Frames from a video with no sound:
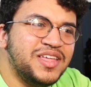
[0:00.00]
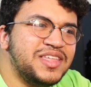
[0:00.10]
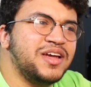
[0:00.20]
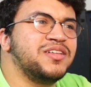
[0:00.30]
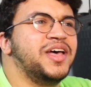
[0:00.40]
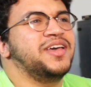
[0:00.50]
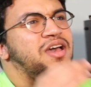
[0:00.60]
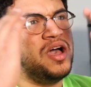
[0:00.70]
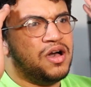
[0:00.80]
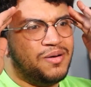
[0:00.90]
Now you're
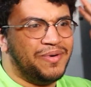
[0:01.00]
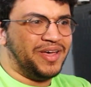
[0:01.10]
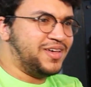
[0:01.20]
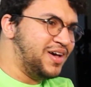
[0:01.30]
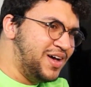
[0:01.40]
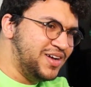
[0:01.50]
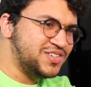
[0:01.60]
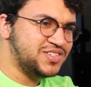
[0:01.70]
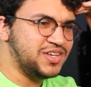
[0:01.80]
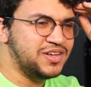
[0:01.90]
like, oh my
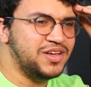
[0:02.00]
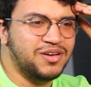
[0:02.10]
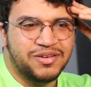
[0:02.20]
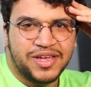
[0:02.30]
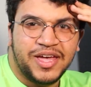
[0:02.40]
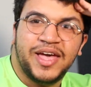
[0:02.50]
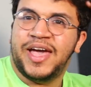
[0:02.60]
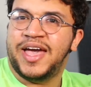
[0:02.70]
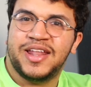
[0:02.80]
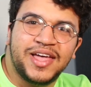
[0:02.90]
gosh, you know,
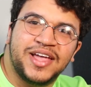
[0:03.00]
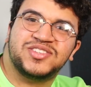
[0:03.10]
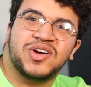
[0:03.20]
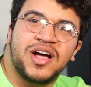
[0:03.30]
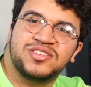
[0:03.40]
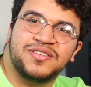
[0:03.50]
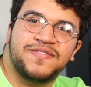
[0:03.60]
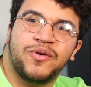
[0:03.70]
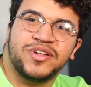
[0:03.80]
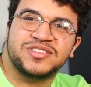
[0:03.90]
88 to
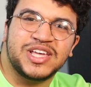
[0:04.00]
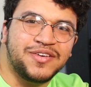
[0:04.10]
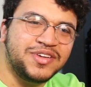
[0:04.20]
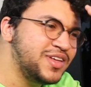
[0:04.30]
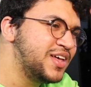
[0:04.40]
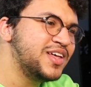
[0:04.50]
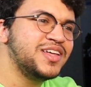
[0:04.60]
147,